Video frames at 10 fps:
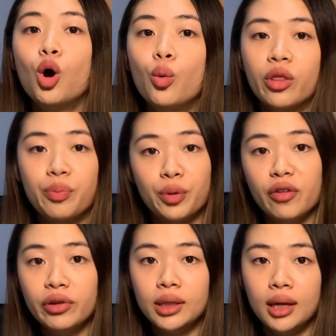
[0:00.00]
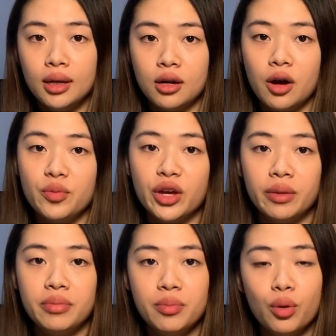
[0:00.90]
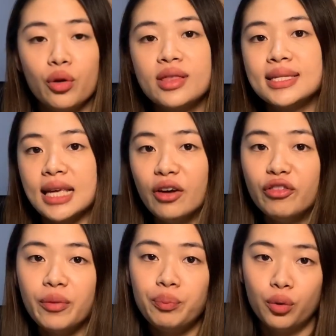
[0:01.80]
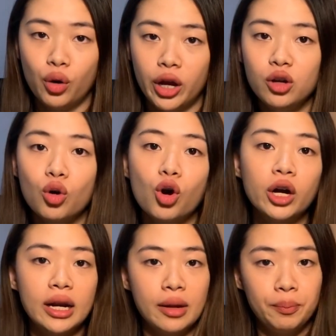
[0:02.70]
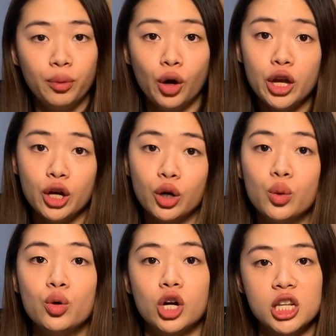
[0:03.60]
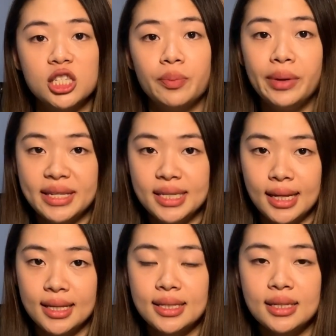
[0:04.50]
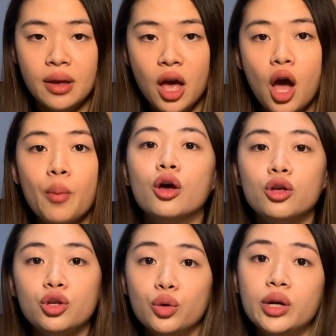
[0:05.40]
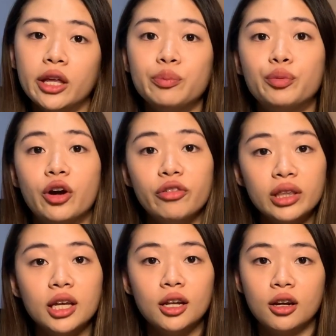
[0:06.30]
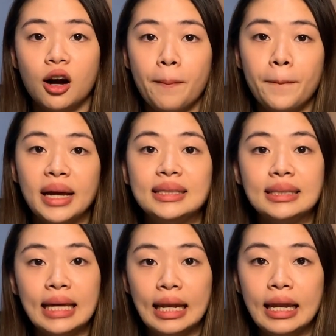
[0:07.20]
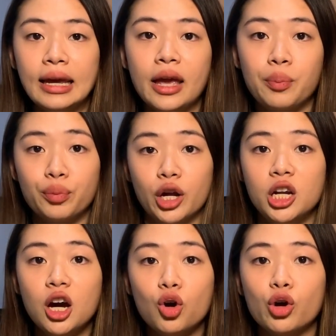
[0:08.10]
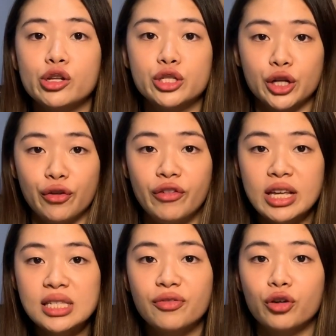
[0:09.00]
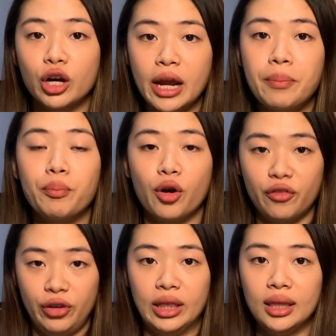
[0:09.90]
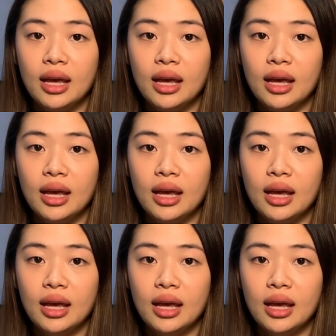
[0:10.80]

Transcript: With profit income, you can be both self-employed or an employer who runs a business. You get profit income by selling a product or service for a profit.